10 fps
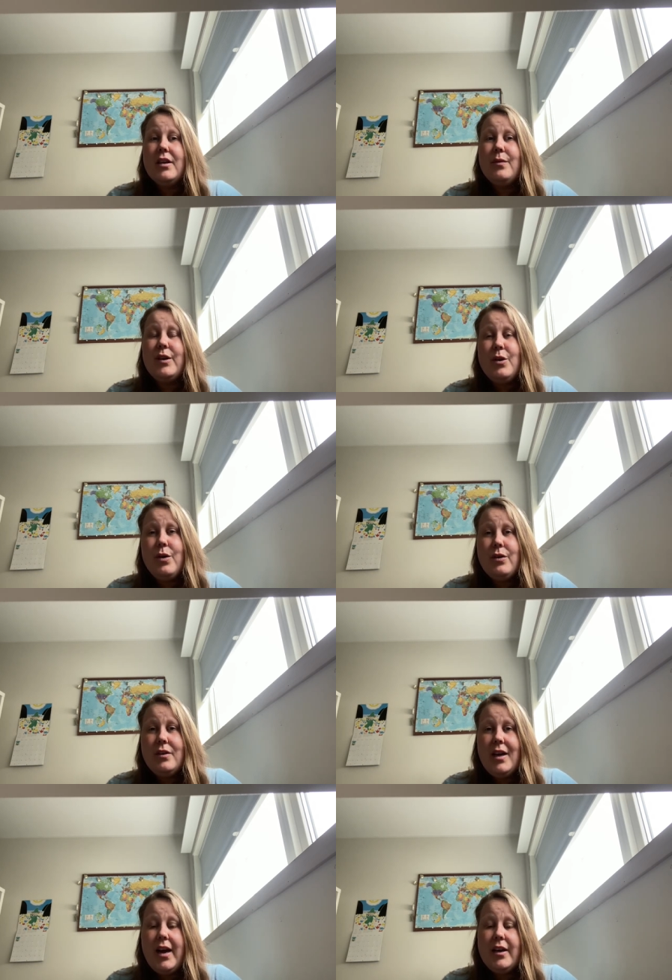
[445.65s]
when you order
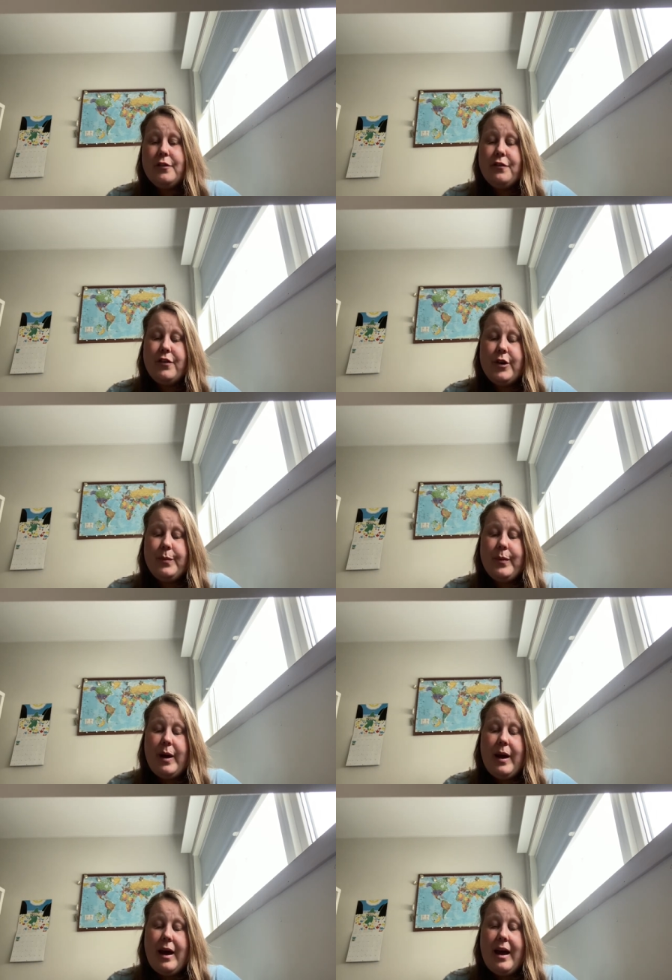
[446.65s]
online from
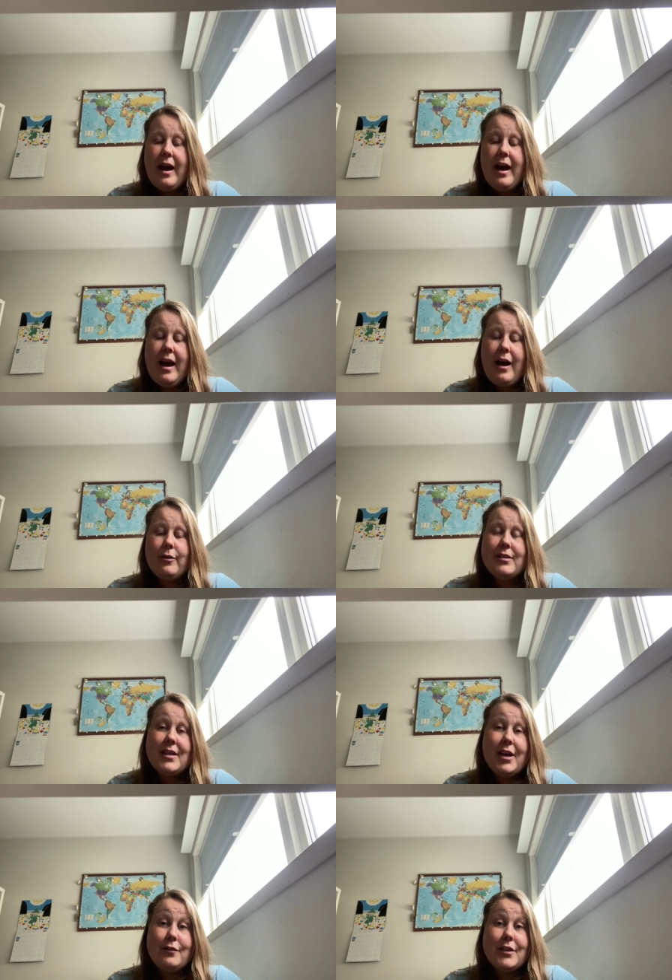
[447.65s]

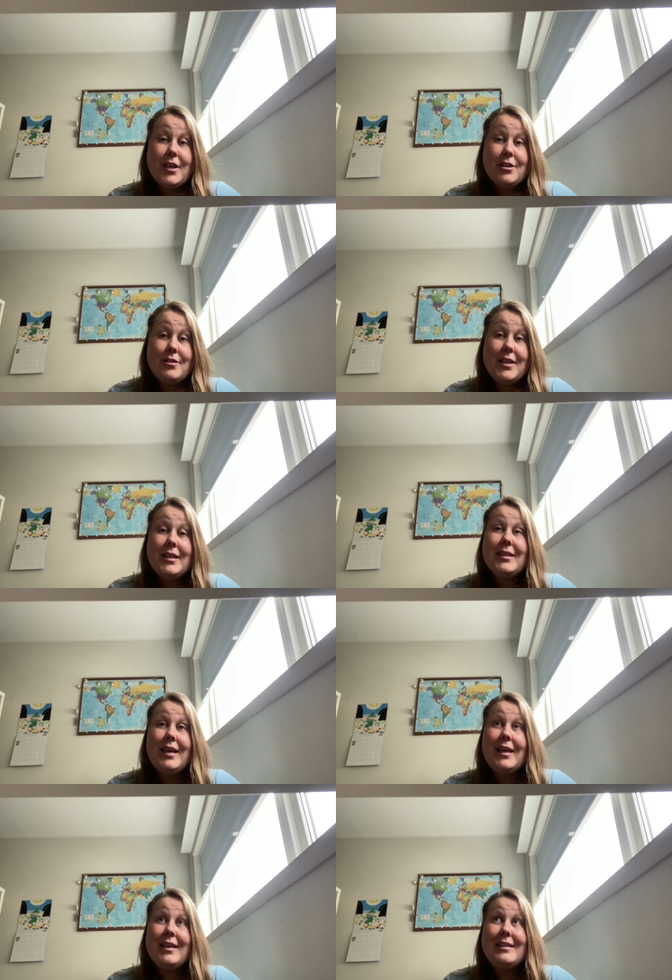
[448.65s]
outside of the country,
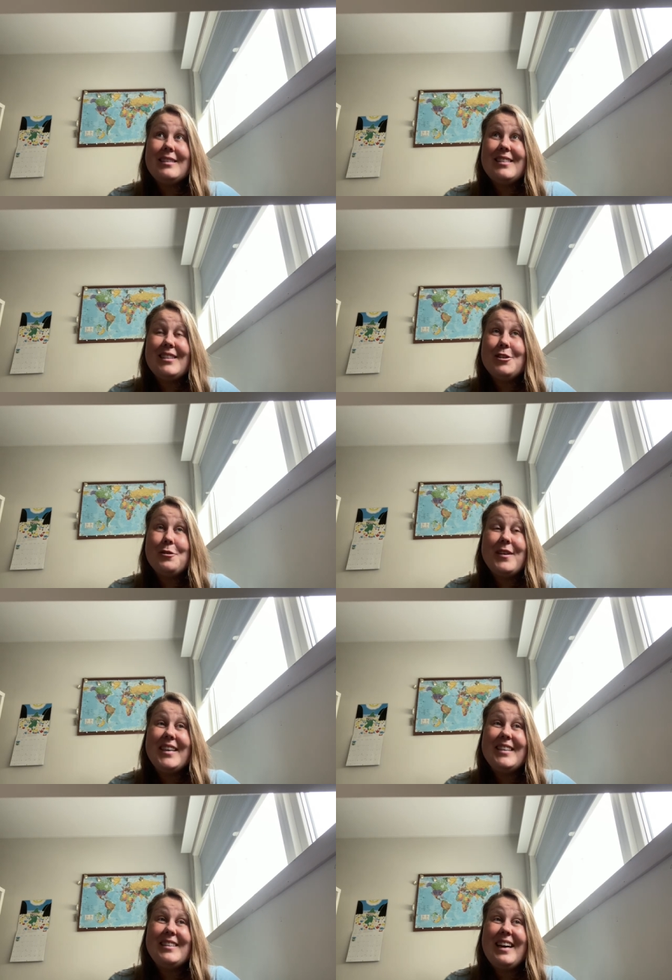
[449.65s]
and
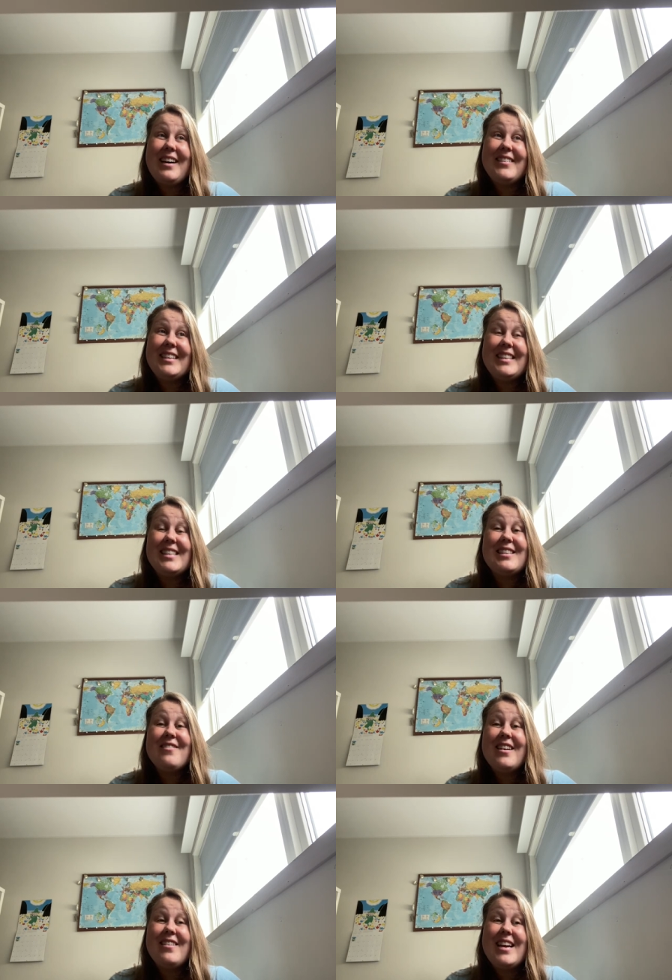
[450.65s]
Norway having these
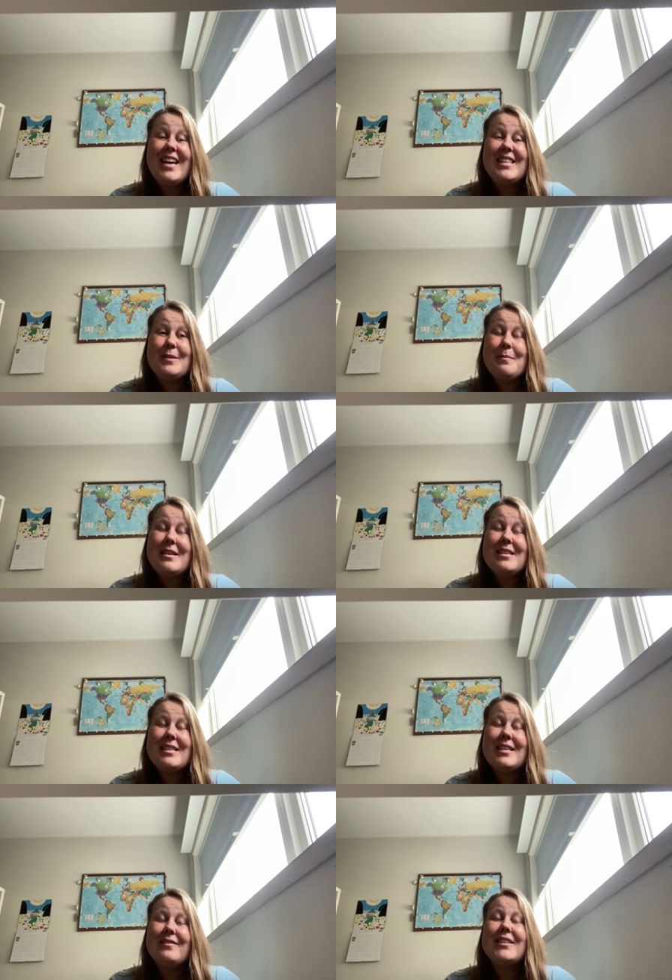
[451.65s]
very
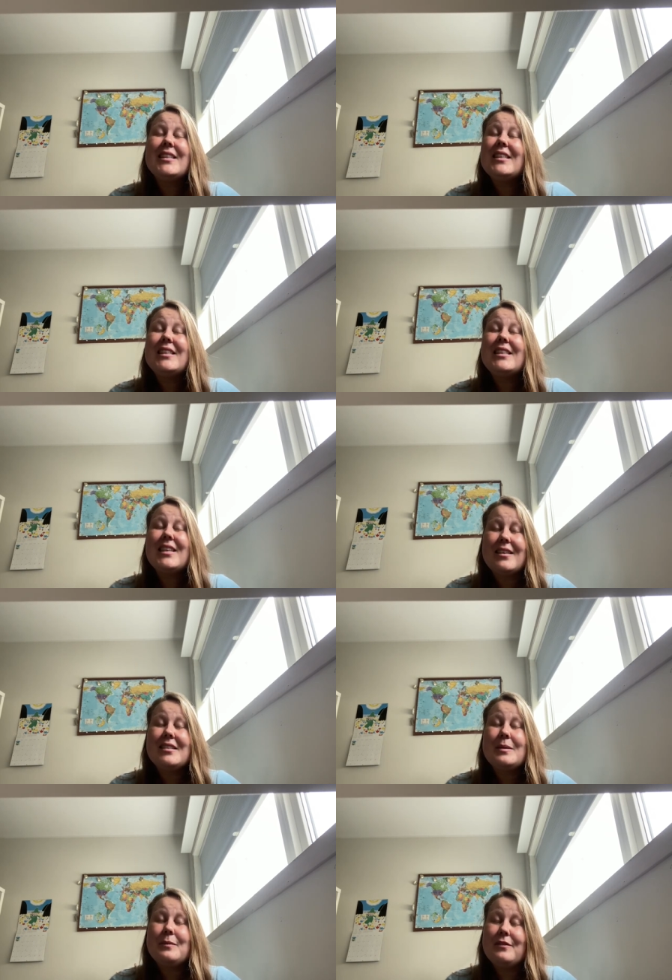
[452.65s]
expensive
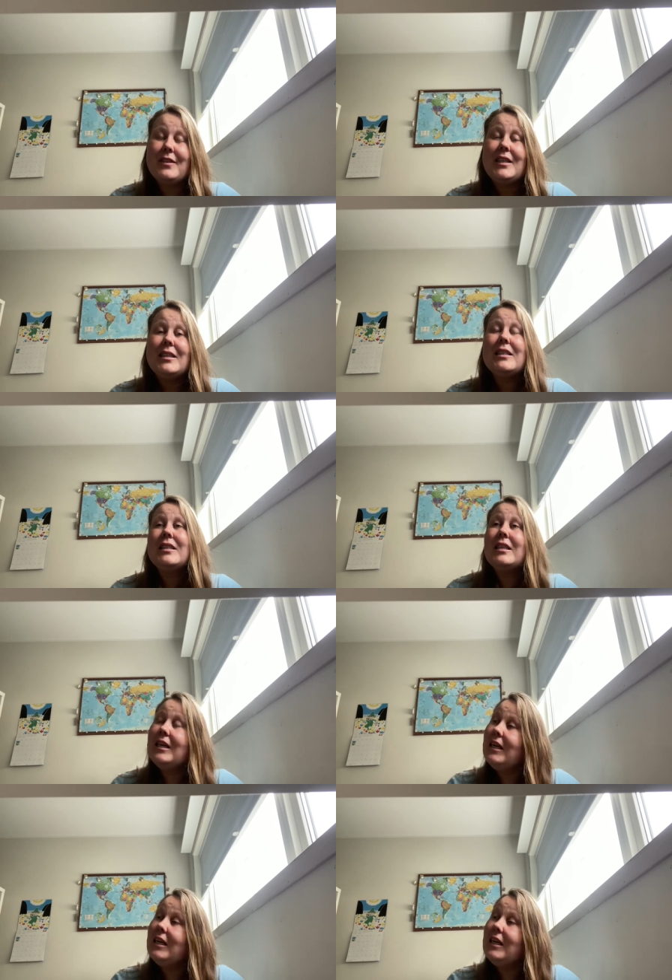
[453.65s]
customer fees,